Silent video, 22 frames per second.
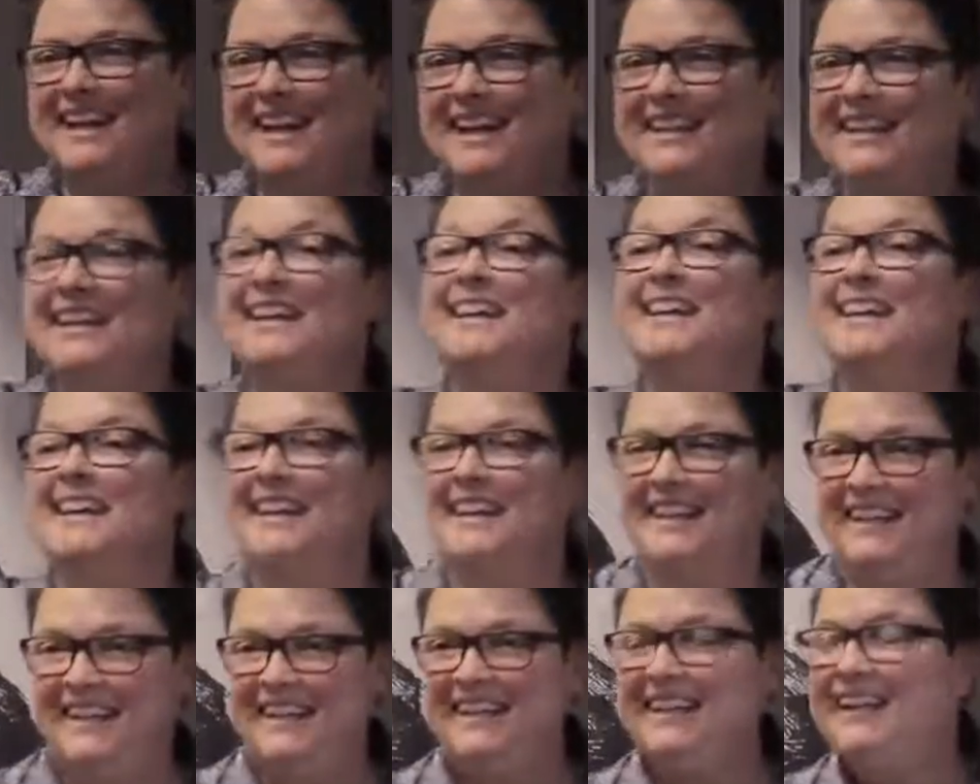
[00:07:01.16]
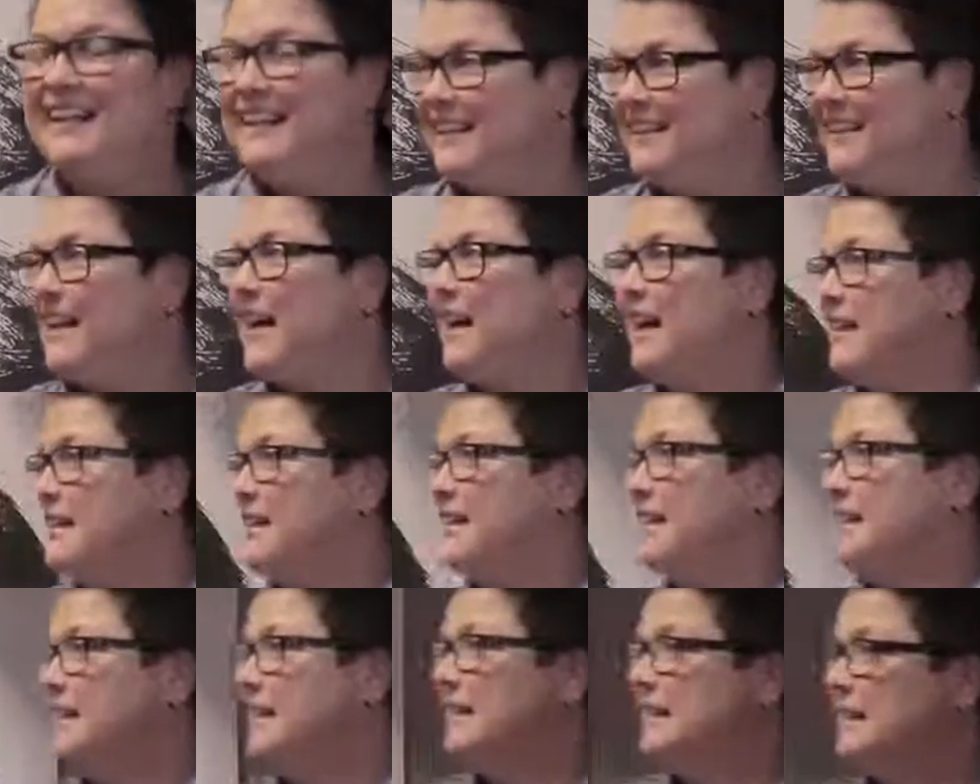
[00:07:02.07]
Yeah. Yeah.
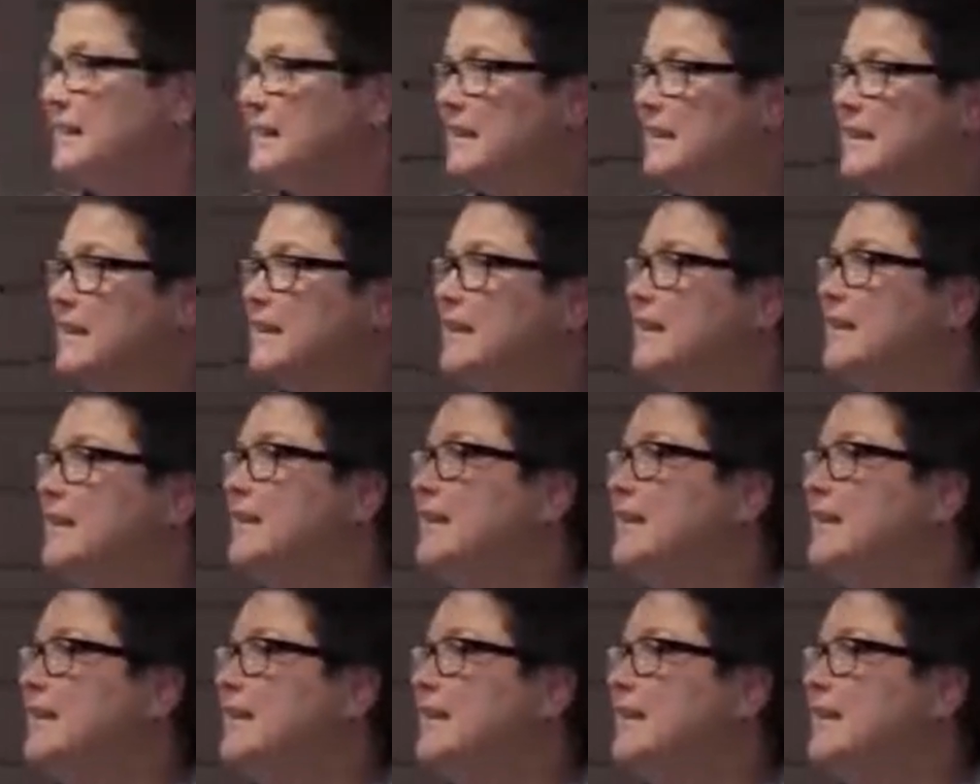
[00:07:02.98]
I was going to say not